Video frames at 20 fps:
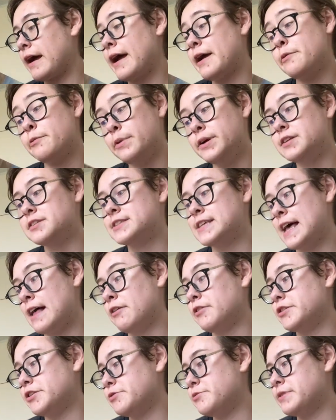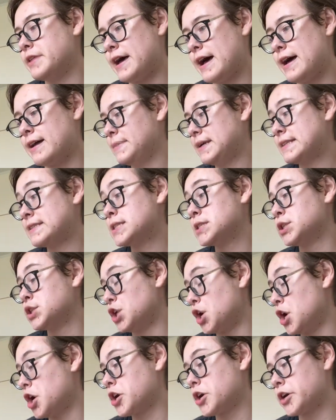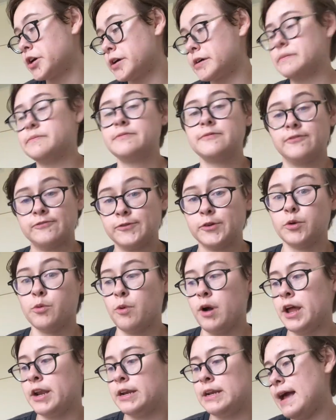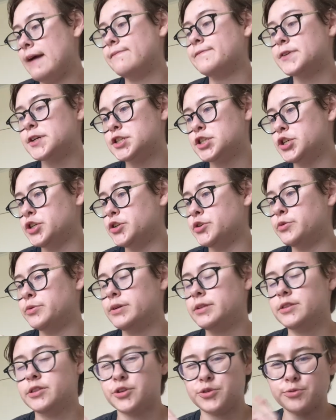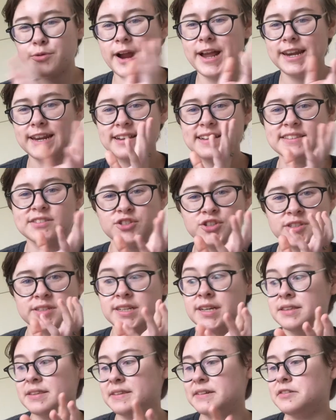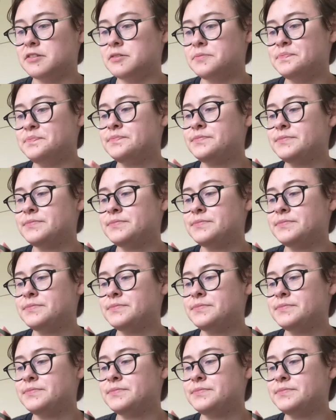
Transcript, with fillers: I will tell you that. It's longer for one, and for two, the writing is just a little